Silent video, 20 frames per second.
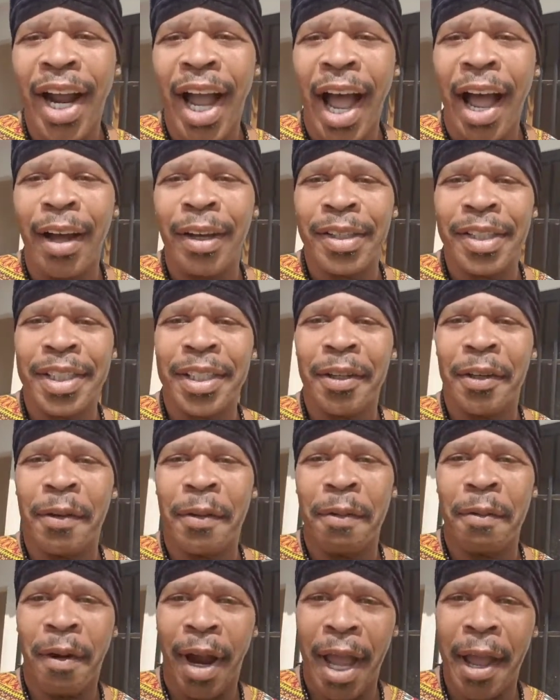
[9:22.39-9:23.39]
house,
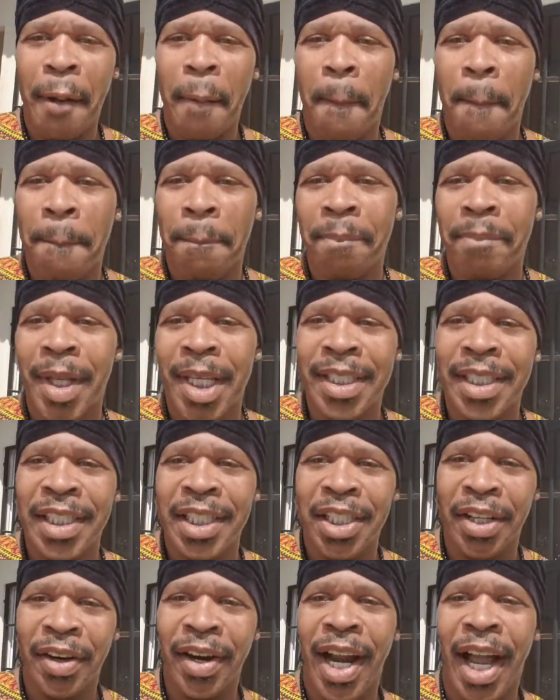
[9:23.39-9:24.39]
right? This
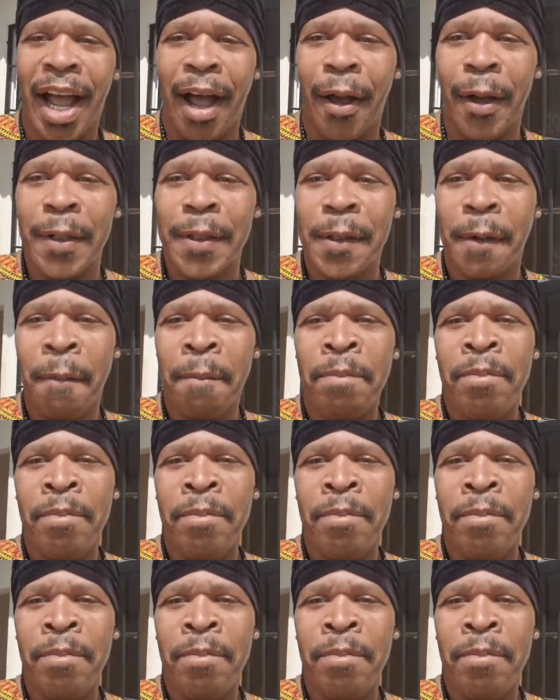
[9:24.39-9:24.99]
is your house.